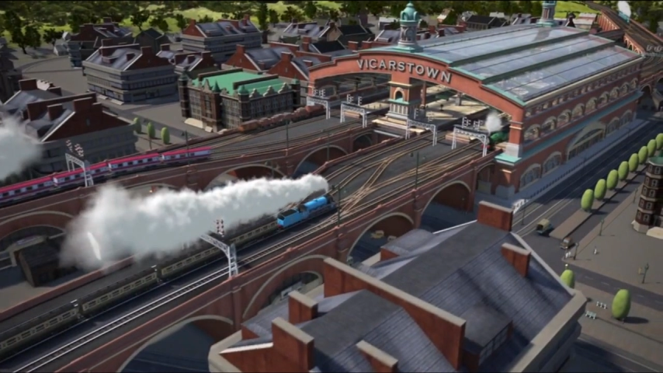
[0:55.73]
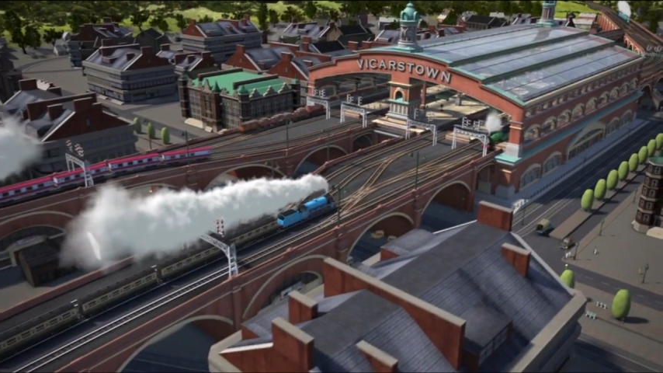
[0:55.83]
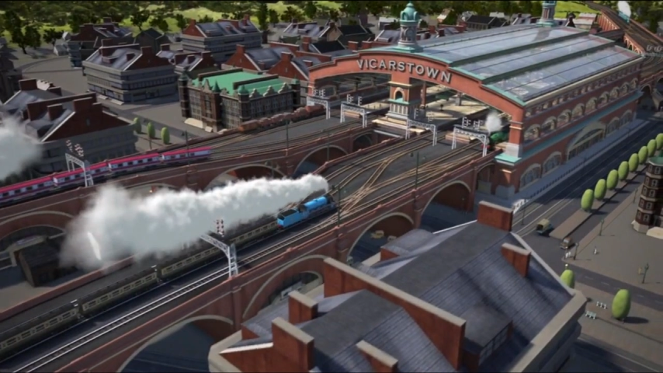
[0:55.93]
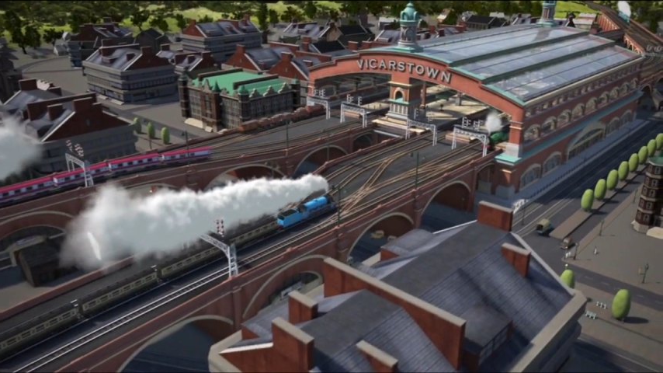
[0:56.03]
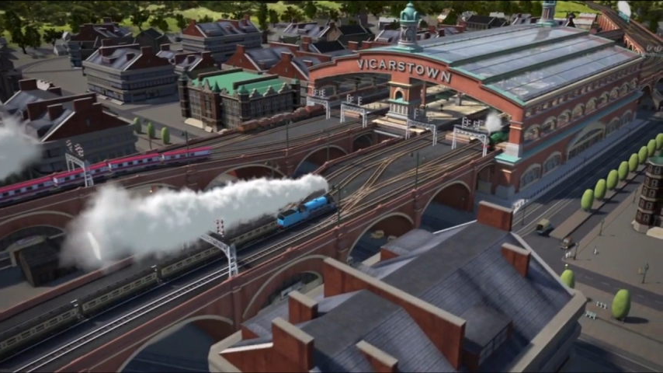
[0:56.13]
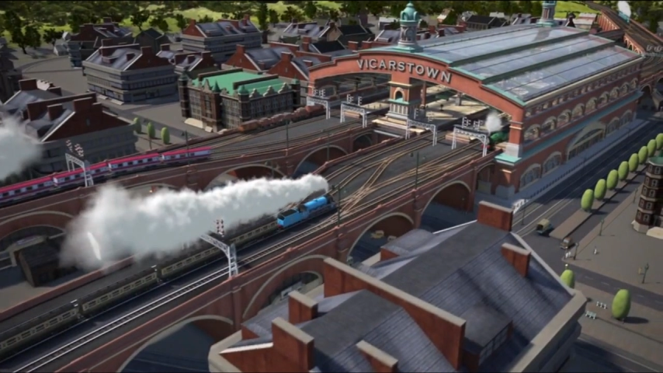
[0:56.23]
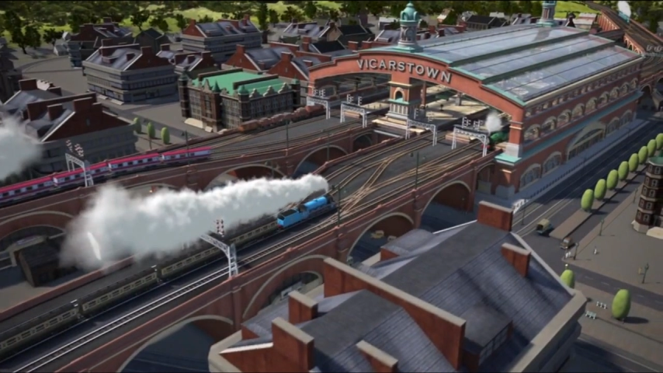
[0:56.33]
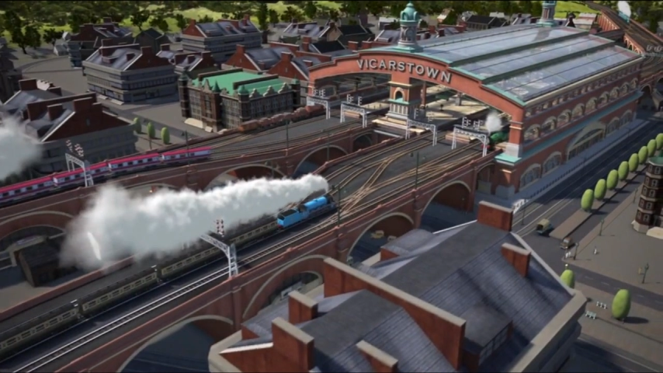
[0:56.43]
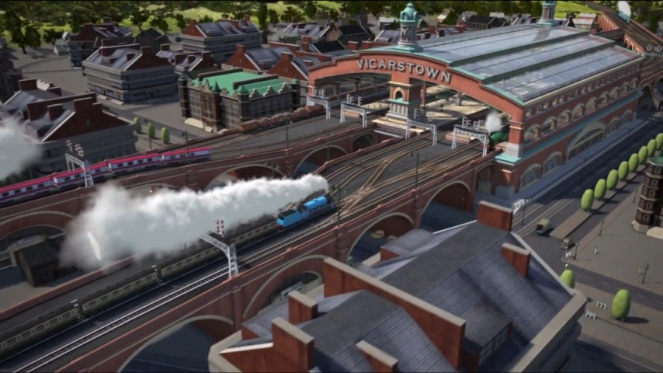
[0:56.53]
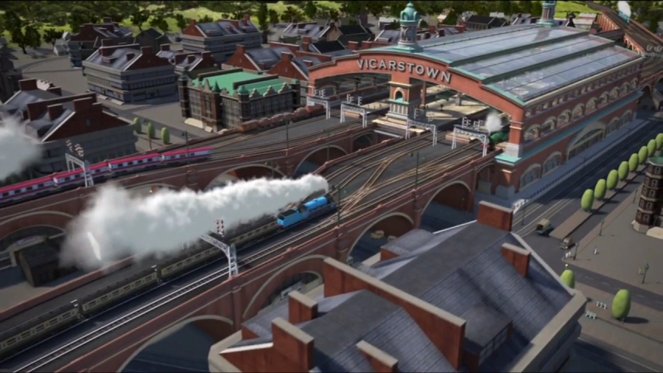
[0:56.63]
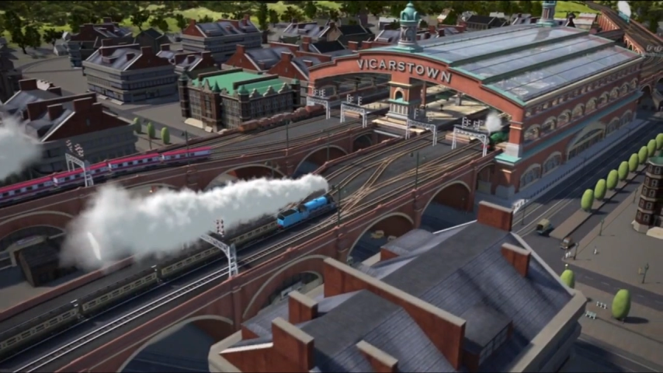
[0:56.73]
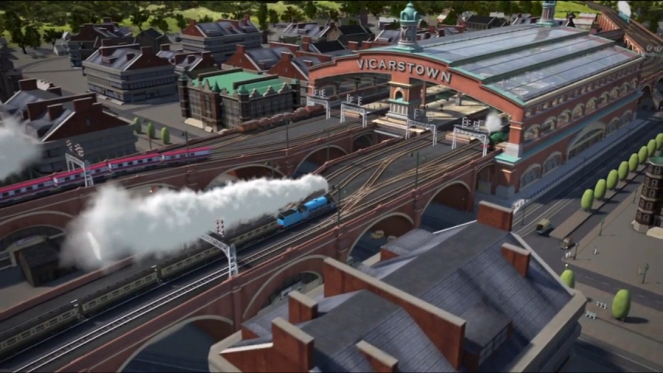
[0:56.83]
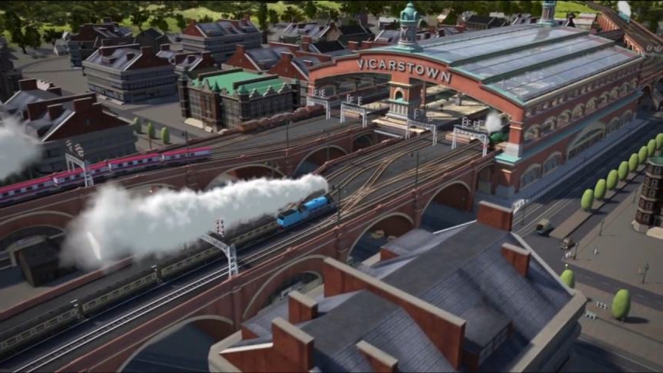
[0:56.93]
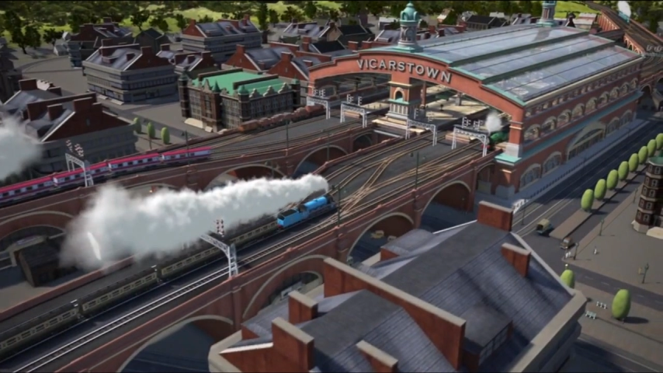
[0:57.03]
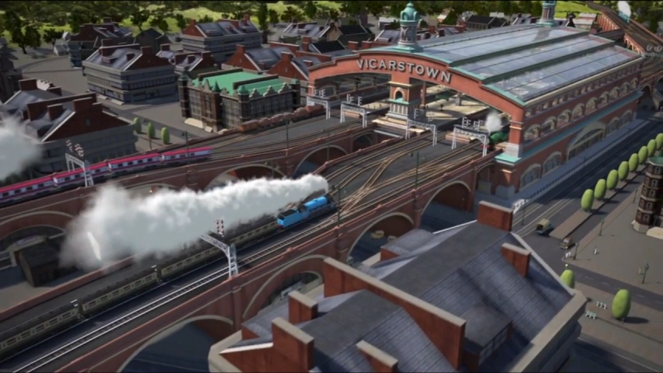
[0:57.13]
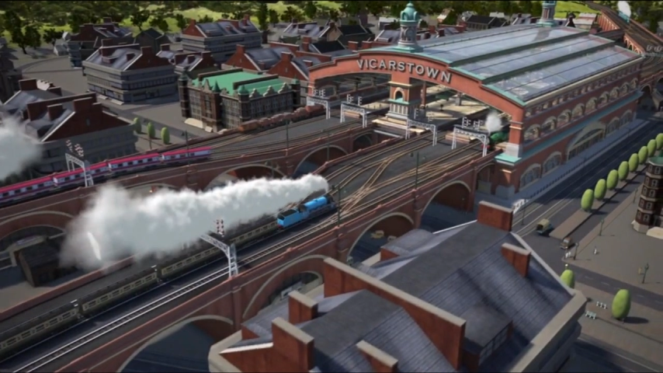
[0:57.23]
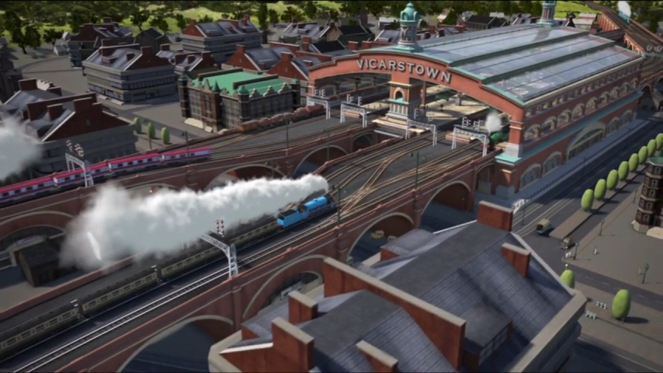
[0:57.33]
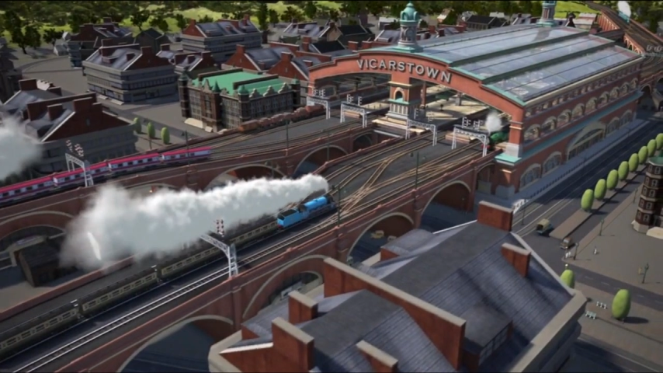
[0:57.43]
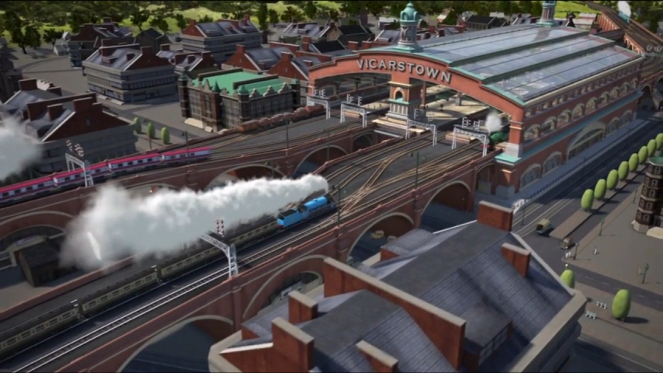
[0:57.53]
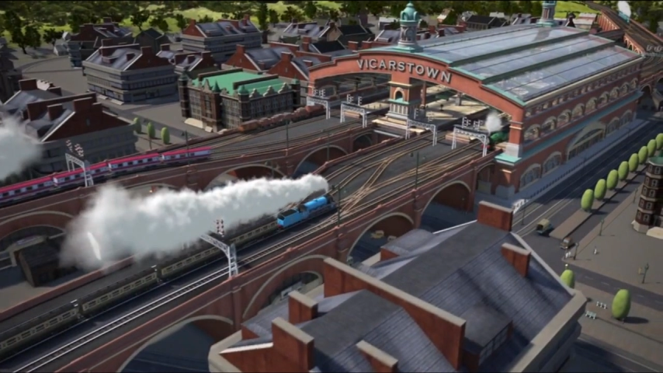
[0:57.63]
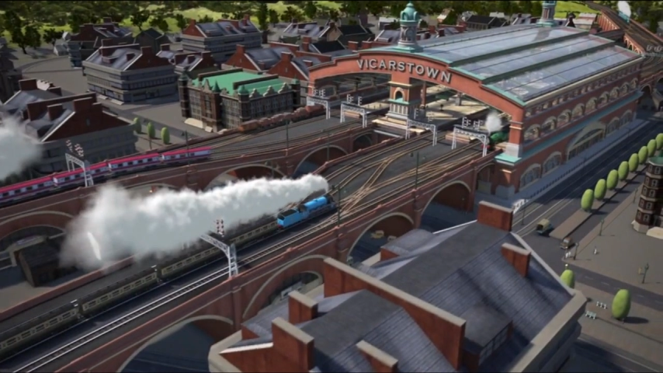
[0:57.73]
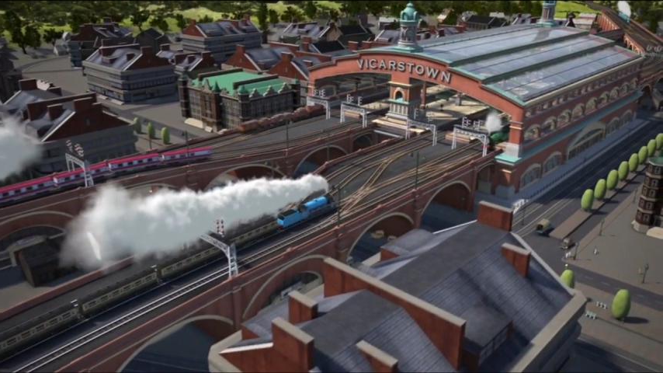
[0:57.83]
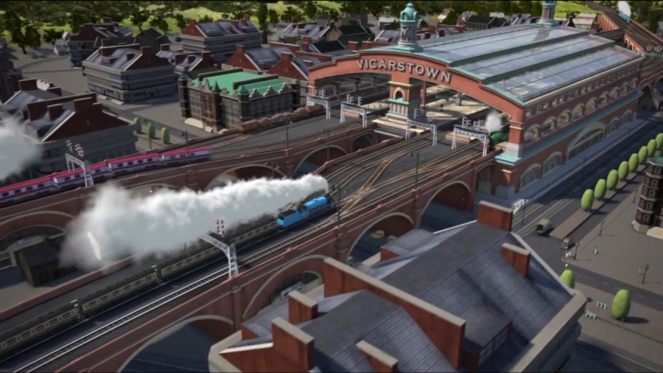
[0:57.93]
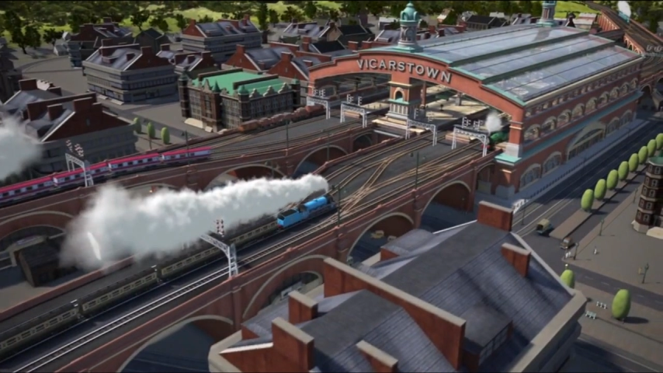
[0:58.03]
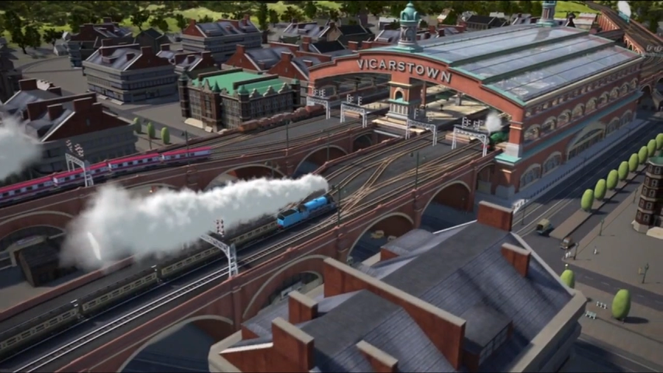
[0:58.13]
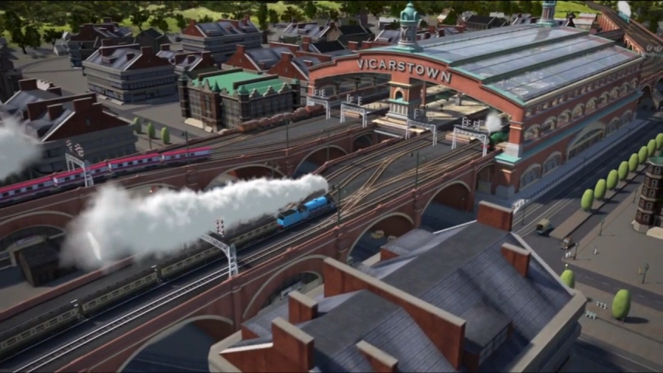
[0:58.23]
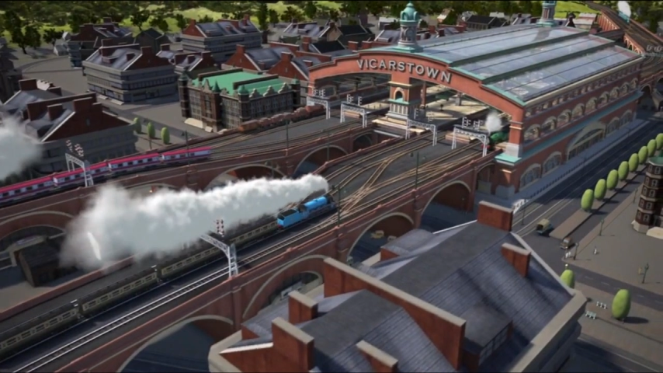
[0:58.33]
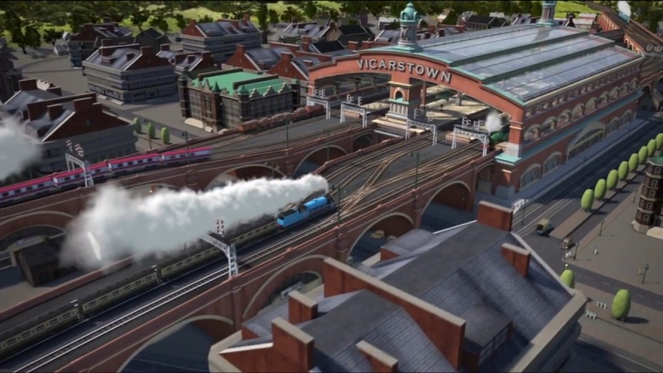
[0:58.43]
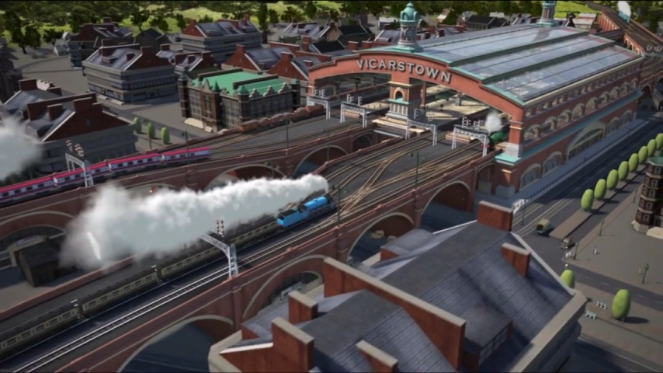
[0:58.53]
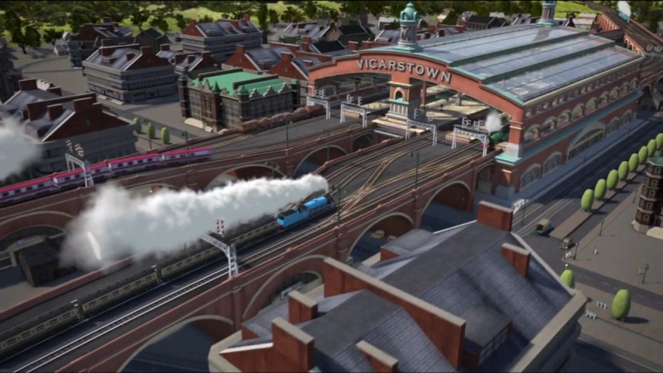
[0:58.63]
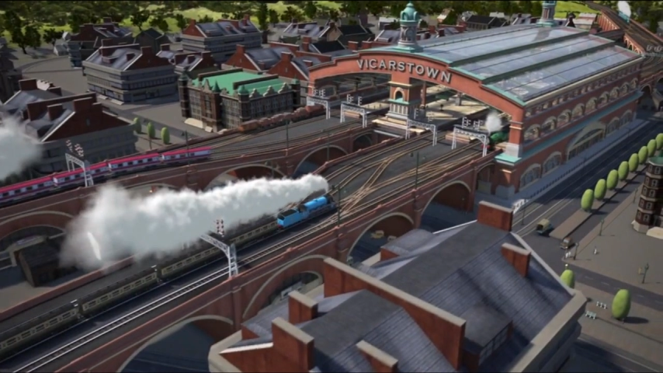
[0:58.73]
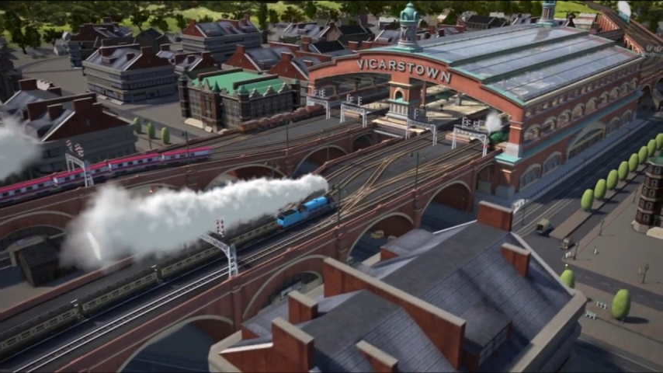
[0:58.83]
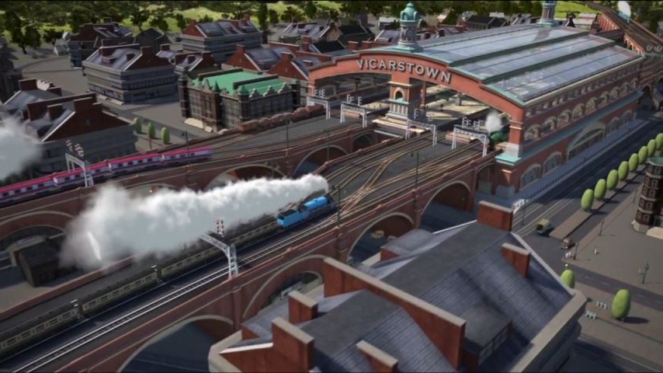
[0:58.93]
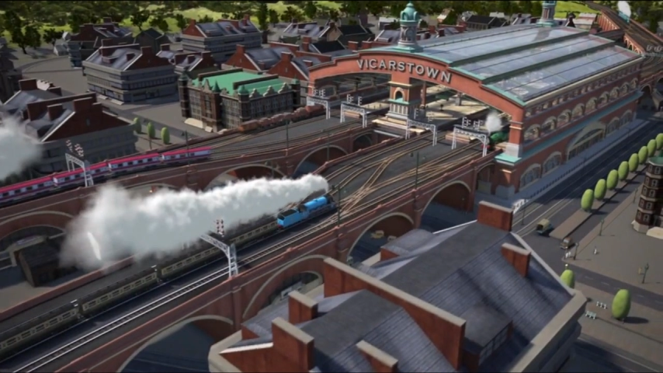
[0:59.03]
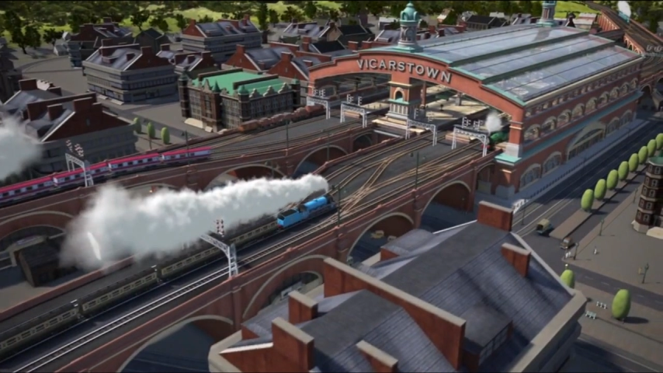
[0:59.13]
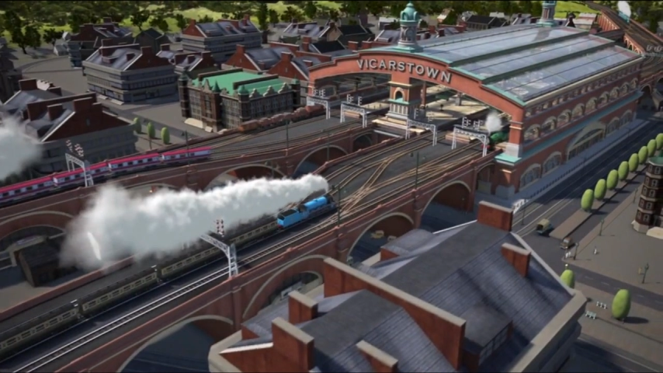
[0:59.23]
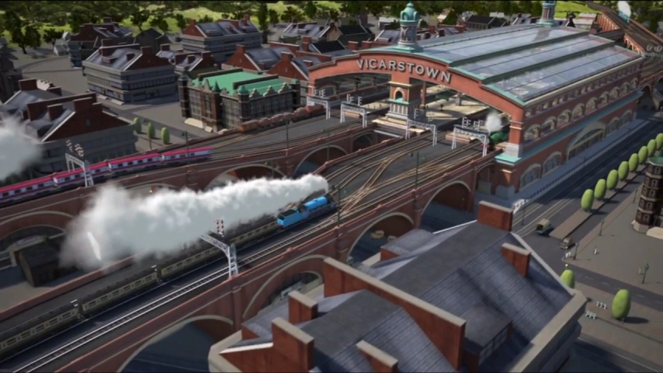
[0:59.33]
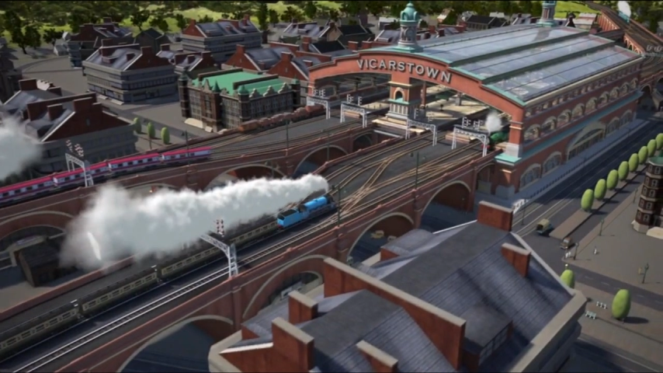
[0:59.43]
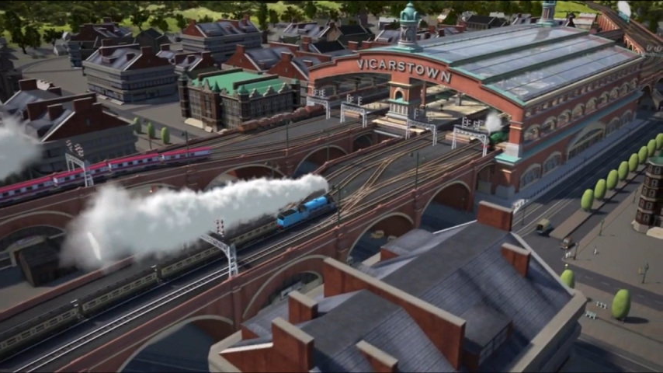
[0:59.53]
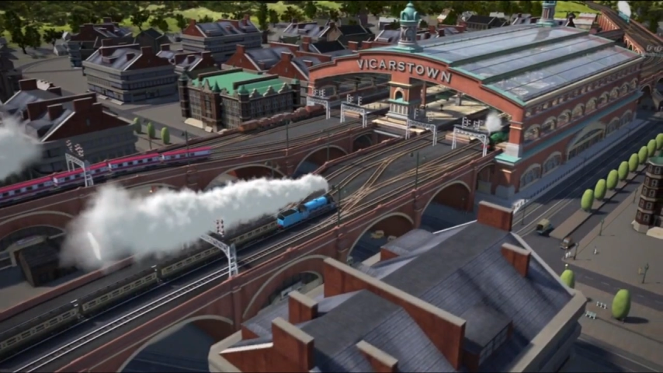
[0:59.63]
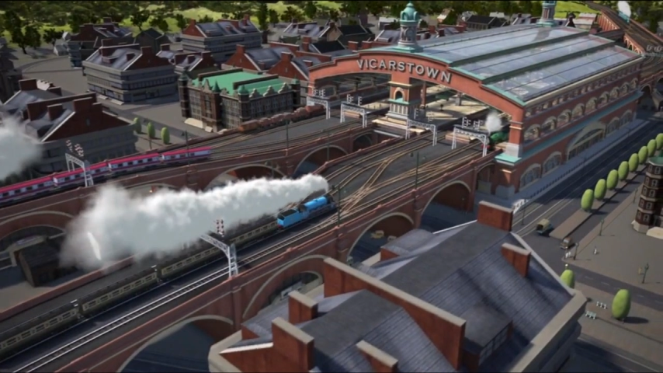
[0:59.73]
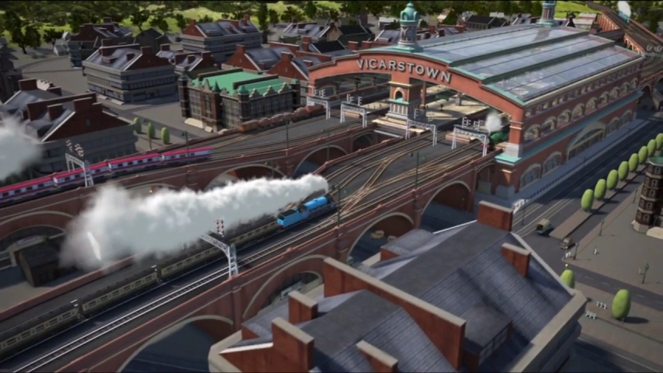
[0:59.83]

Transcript: [unreadable: no face in view]